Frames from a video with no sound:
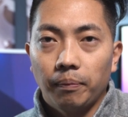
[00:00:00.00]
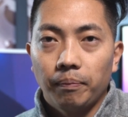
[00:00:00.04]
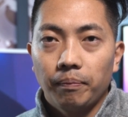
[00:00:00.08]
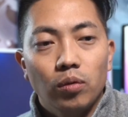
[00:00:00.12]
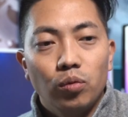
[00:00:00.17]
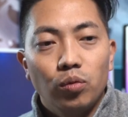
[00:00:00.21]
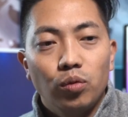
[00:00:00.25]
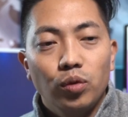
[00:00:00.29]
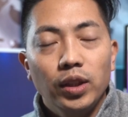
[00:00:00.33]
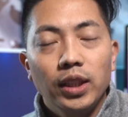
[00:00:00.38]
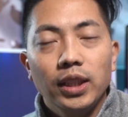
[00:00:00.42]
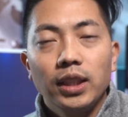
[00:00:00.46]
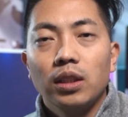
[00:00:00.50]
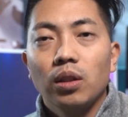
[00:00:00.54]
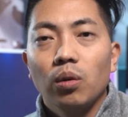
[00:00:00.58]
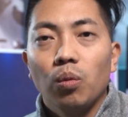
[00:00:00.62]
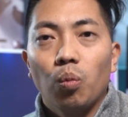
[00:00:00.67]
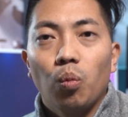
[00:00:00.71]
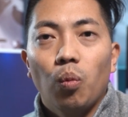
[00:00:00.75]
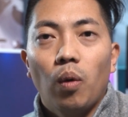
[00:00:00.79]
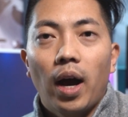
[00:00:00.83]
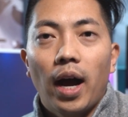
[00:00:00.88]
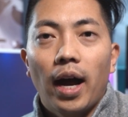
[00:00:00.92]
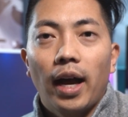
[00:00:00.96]

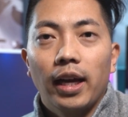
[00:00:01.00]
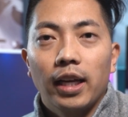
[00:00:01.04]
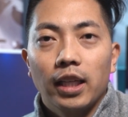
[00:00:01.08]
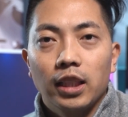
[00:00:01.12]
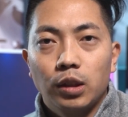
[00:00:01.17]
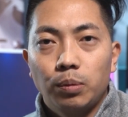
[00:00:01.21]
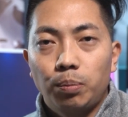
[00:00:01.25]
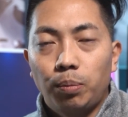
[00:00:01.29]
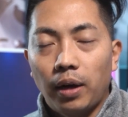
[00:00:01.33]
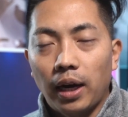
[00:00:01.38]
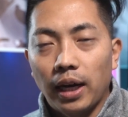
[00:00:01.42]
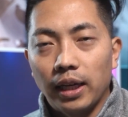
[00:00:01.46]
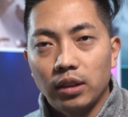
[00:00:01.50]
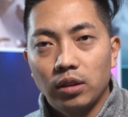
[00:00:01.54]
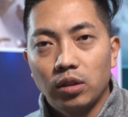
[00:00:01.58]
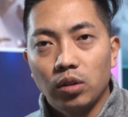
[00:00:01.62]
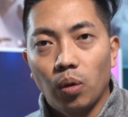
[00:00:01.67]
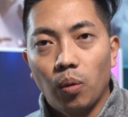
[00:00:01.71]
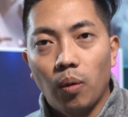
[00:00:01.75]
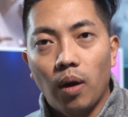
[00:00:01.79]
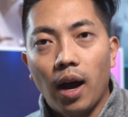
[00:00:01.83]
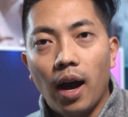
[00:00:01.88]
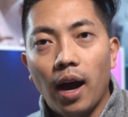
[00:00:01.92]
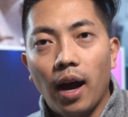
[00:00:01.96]
Reason why is priced so
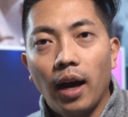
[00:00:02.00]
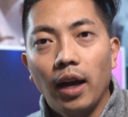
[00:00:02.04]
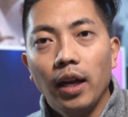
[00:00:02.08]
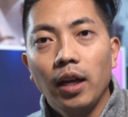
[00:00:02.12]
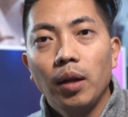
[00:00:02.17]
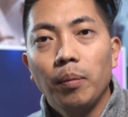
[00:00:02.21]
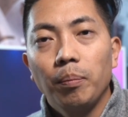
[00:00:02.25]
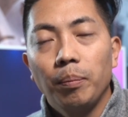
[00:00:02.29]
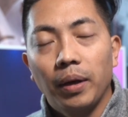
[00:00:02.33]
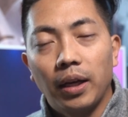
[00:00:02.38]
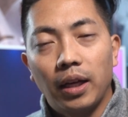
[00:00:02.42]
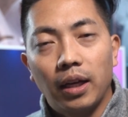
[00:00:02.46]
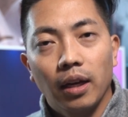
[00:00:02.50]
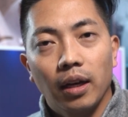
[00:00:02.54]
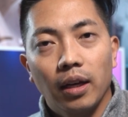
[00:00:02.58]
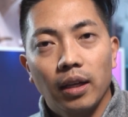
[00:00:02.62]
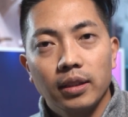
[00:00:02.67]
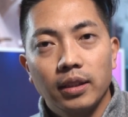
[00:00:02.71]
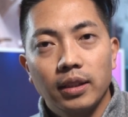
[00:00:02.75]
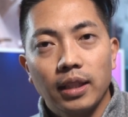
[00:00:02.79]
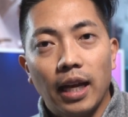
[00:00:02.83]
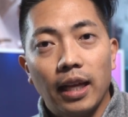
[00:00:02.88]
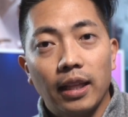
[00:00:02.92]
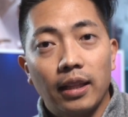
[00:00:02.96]
high?
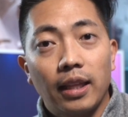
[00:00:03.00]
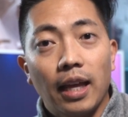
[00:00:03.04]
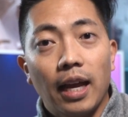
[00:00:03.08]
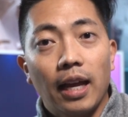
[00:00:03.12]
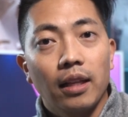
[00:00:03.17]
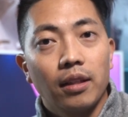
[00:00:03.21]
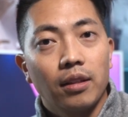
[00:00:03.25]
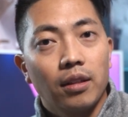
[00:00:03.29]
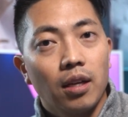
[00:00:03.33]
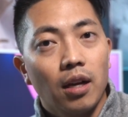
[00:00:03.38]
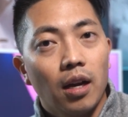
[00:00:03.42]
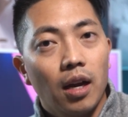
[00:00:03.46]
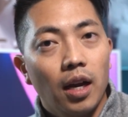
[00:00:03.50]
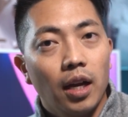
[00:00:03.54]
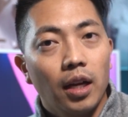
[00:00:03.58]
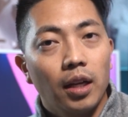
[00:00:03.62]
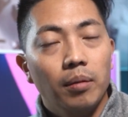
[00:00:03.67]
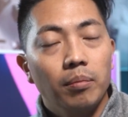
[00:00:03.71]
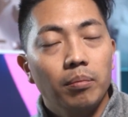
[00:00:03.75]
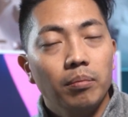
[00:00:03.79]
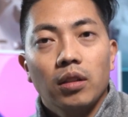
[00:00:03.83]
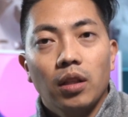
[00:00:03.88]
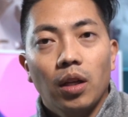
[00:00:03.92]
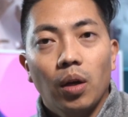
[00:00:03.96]
Because at that
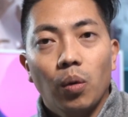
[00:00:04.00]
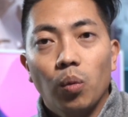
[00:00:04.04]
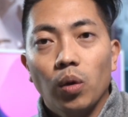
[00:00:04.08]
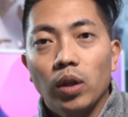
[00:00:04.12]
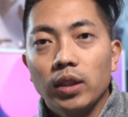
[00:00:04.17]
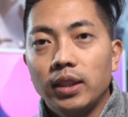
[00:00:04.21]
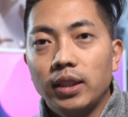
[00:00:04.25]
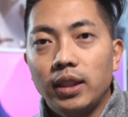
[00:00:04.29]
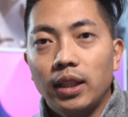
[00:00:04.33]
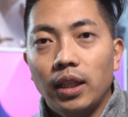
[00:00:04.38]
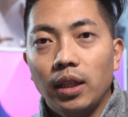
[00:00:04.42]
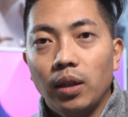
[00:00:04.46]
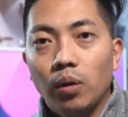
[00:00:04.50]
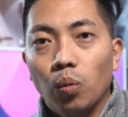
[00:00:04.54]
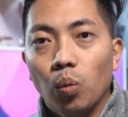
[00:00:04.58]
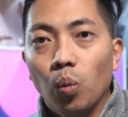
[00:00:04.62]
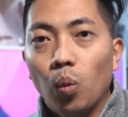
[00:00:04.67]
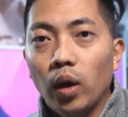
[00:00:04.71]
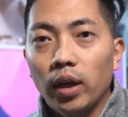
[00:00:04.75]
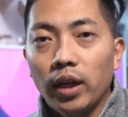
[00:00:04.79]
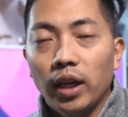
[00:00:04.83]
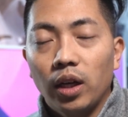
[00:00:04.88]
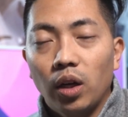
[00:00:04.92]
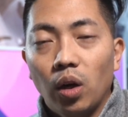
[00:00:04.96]
time, it was the one and